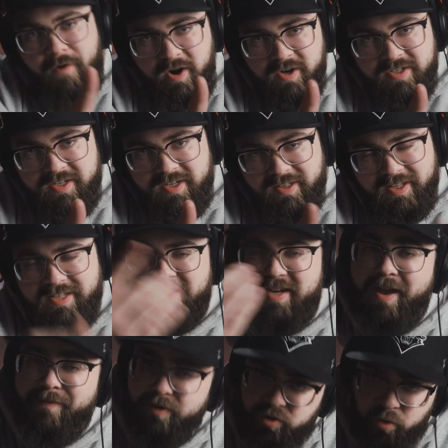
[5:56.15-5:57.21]
first, let's
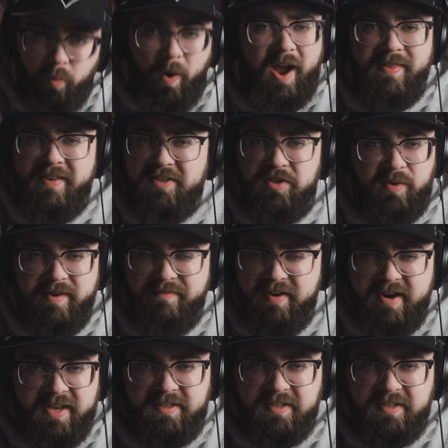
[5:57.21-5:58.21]
dive into why these are even